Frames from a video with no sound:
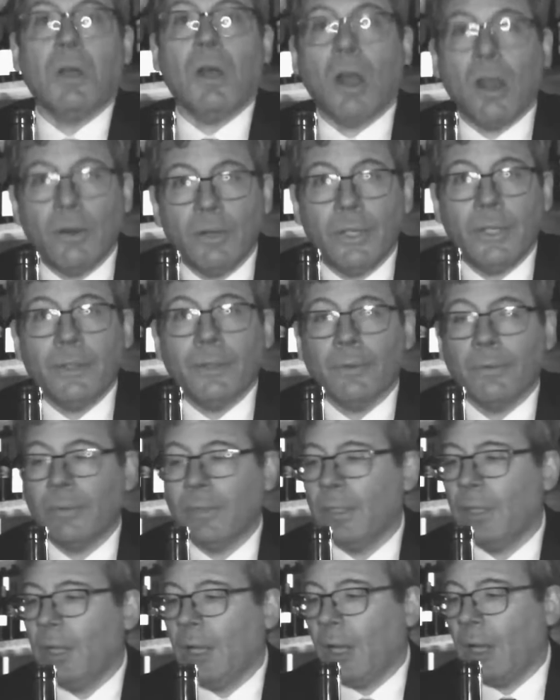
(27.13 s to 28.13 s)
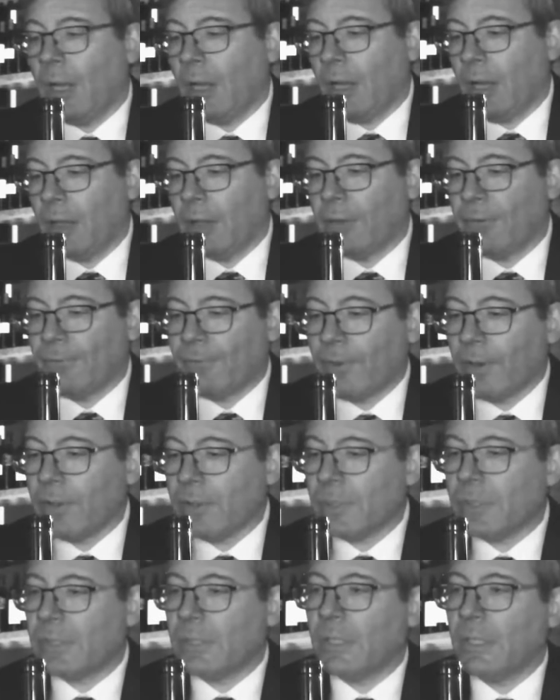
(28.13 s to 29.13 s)
are new. The
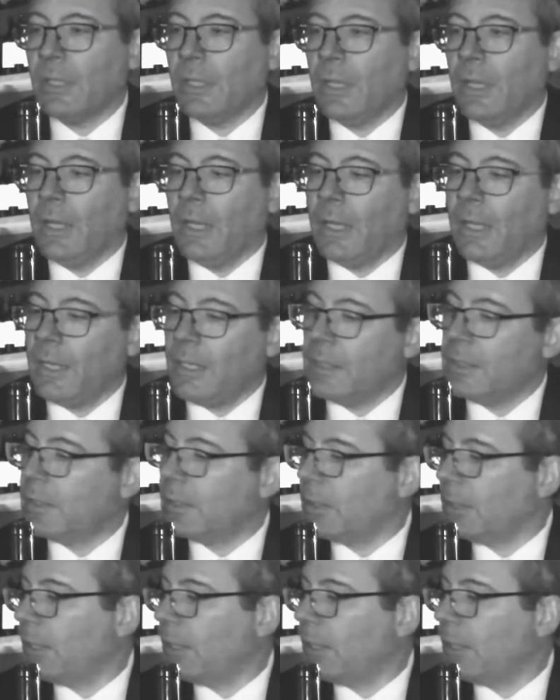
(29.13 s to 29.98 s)
first is